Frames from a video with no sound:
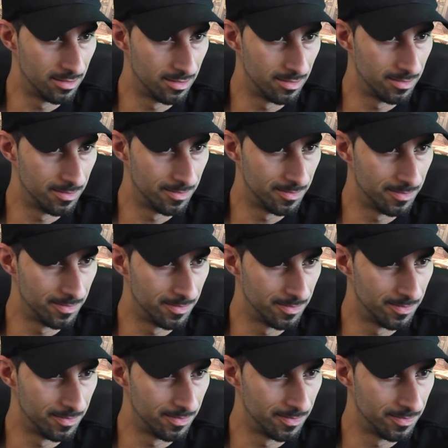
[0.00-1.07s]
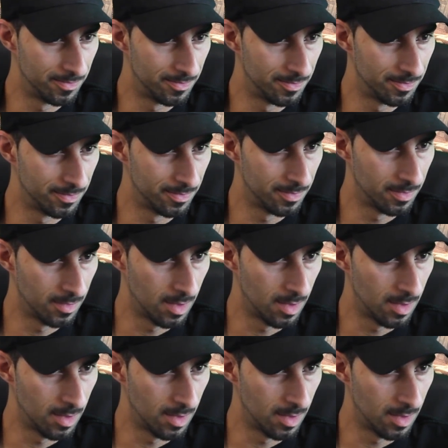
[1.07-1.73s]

(silence)